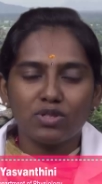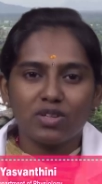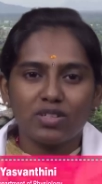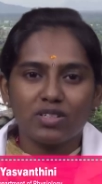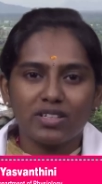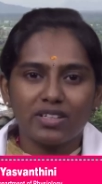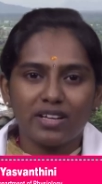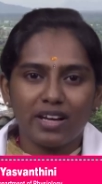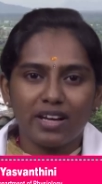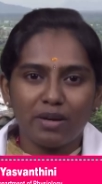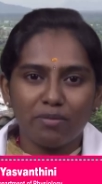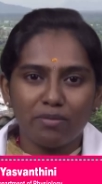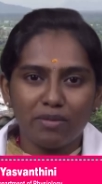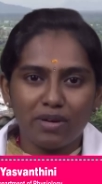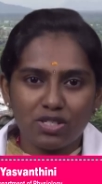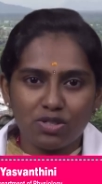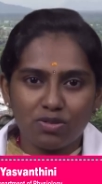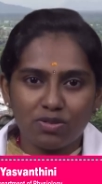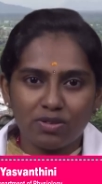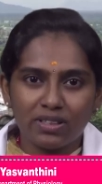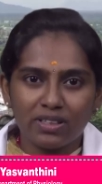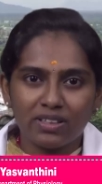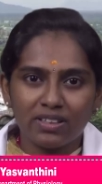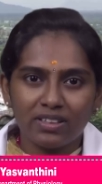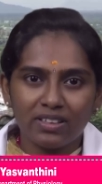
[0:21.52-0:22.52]
Dr. M.
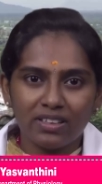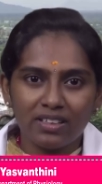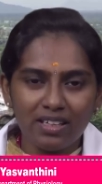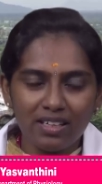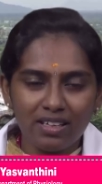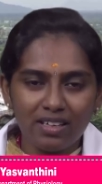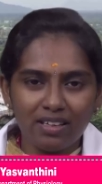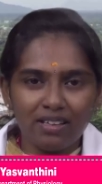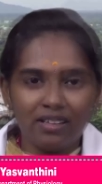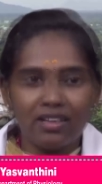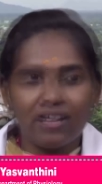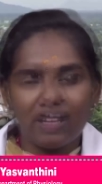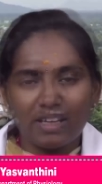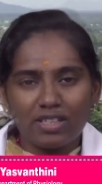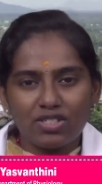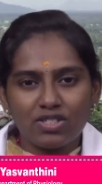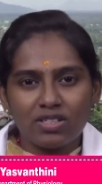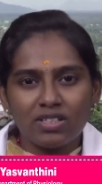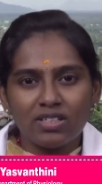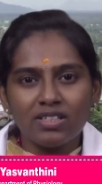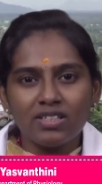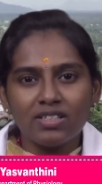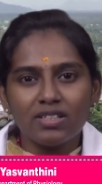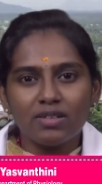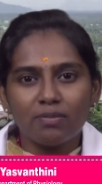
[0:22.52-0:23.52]
Yasvanthini,
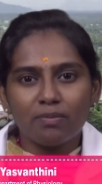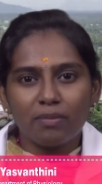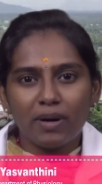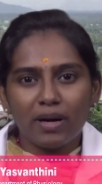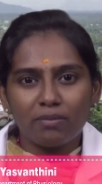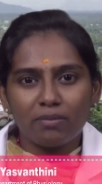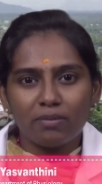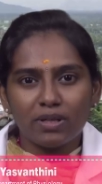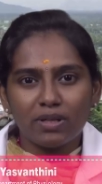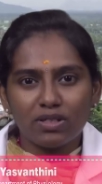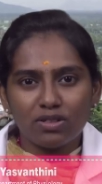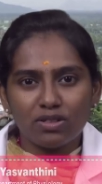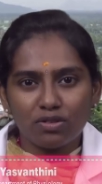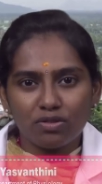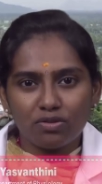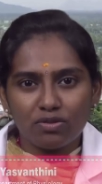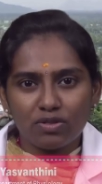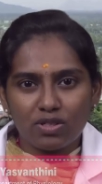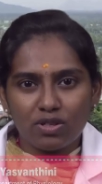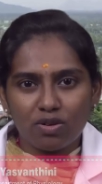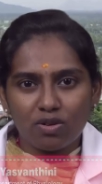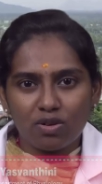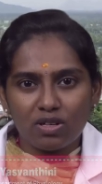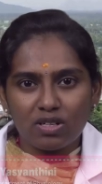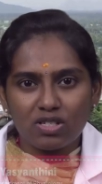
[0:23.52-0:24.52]
lecturer, Department of
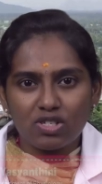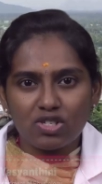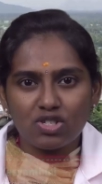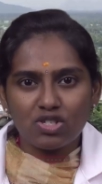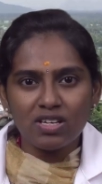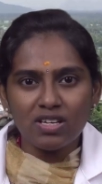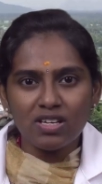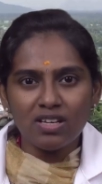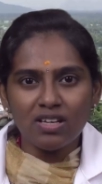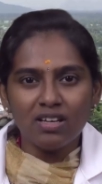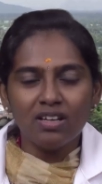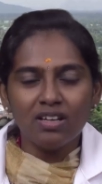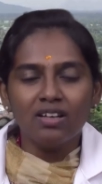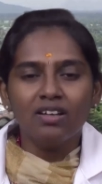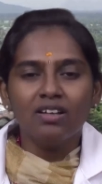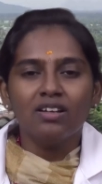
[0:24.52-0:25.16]
Physiology,